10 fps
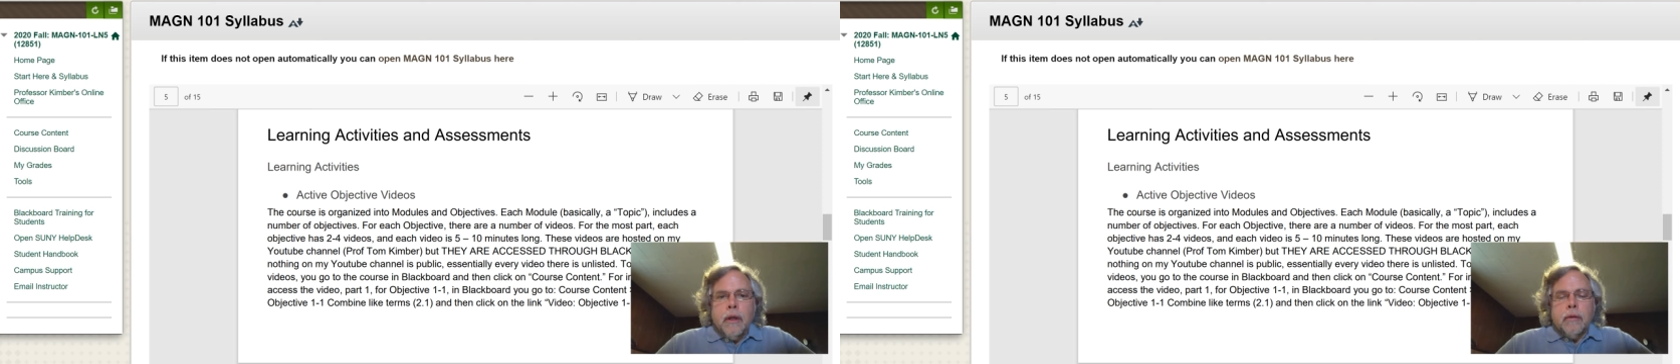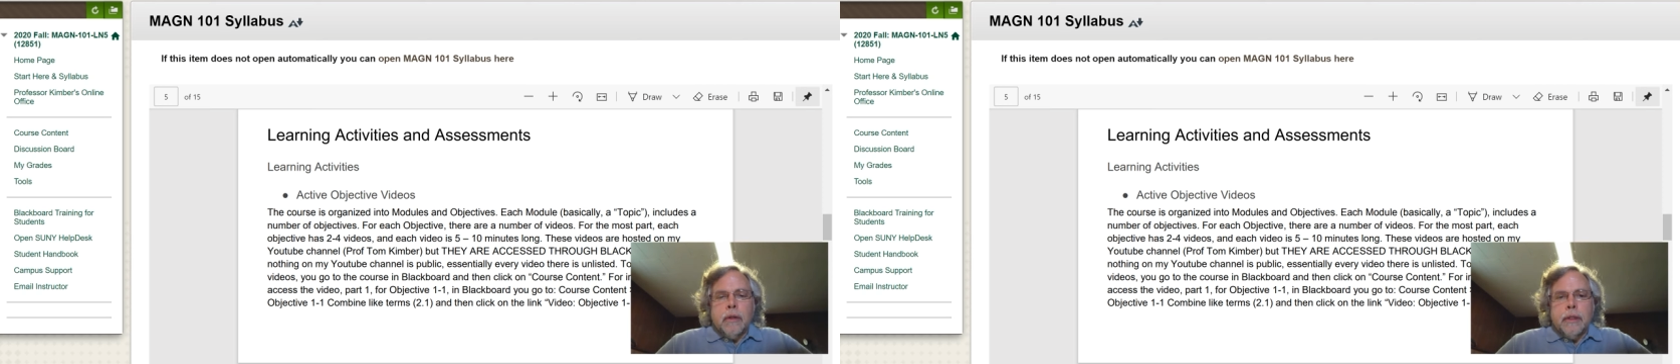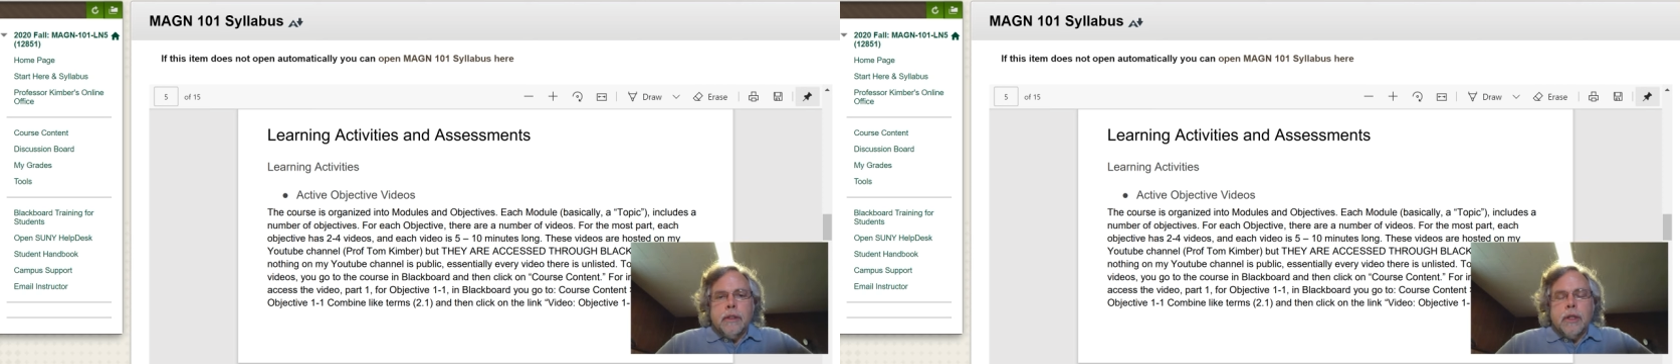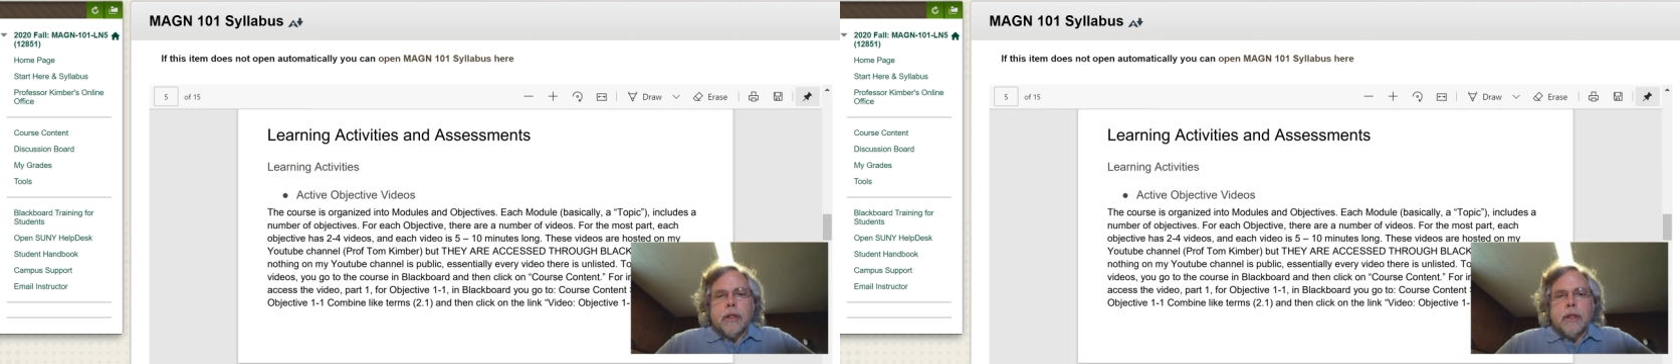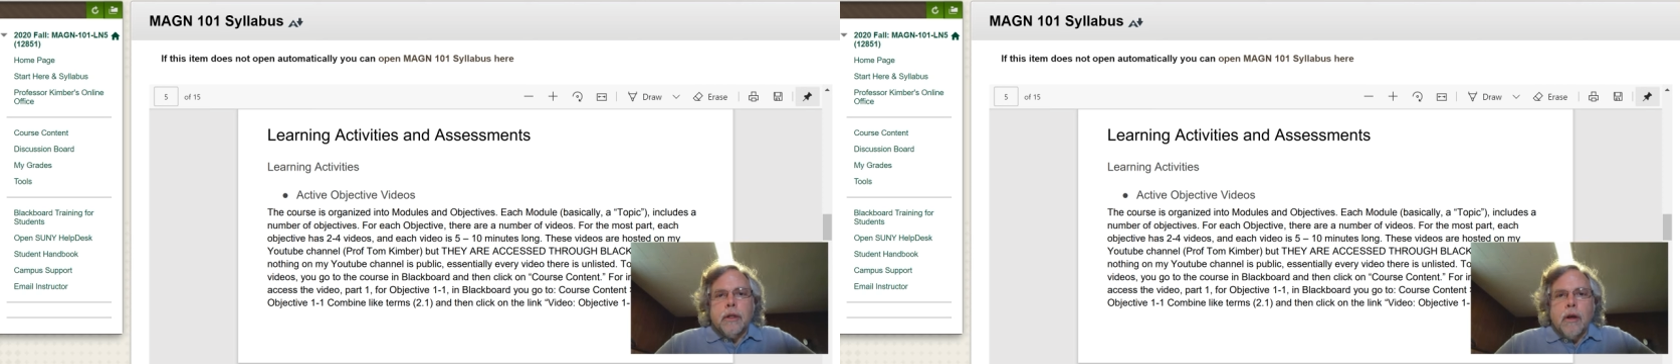with this
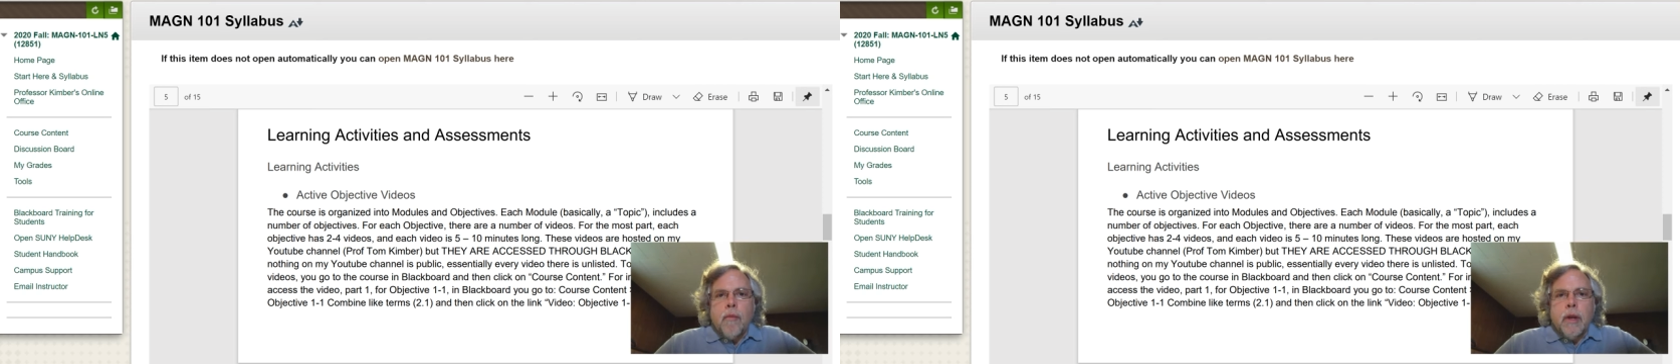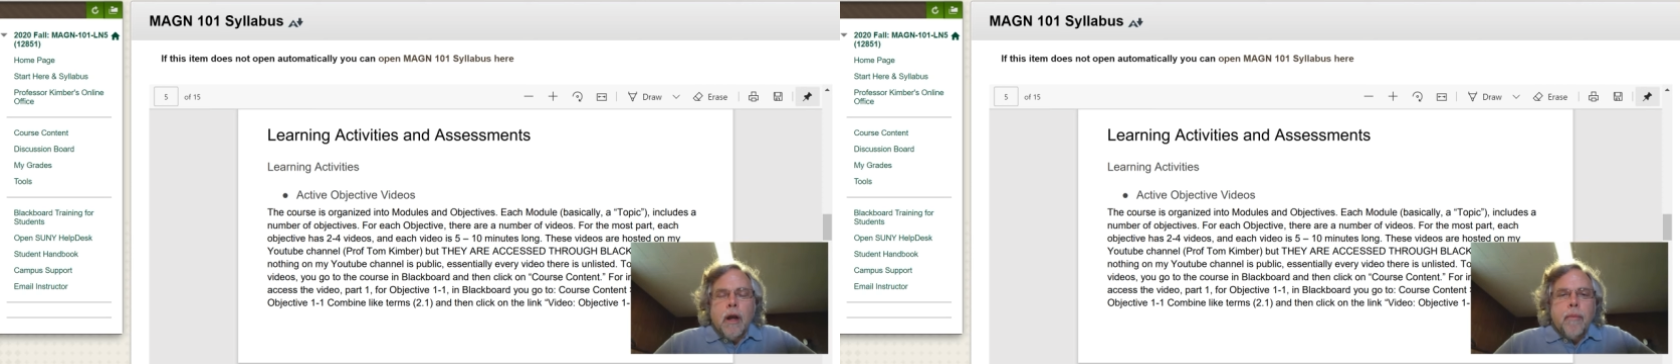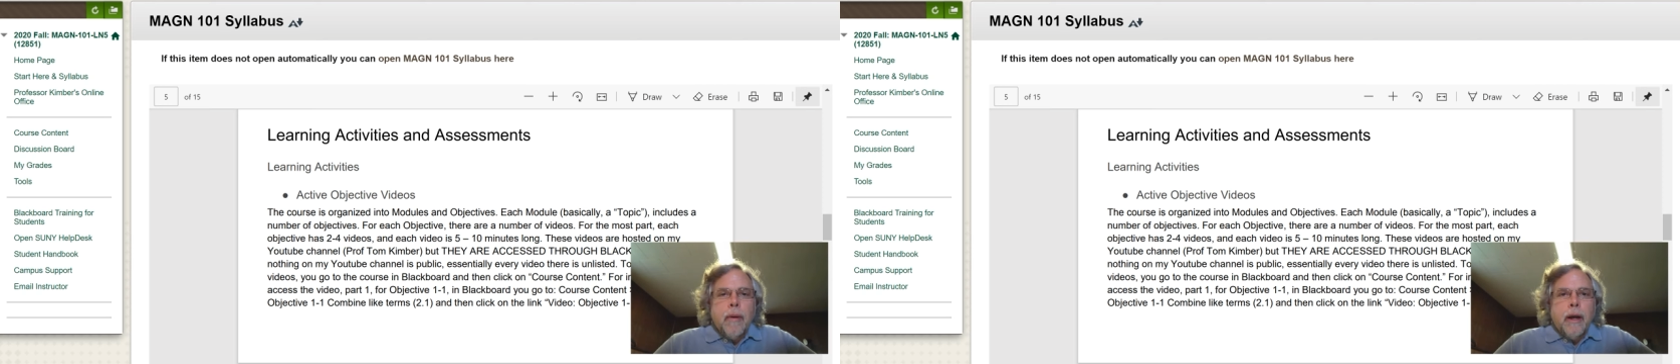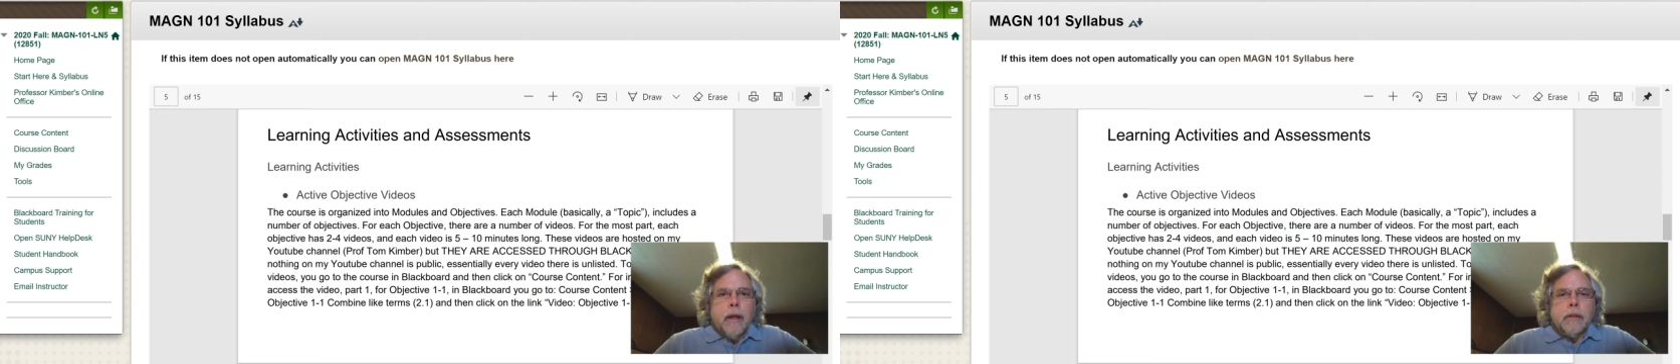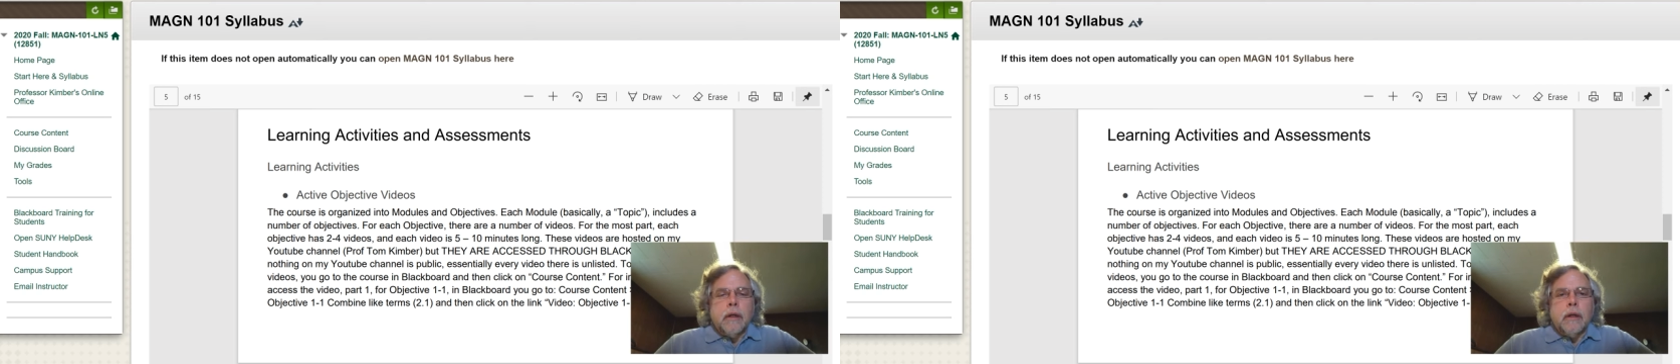section coming up on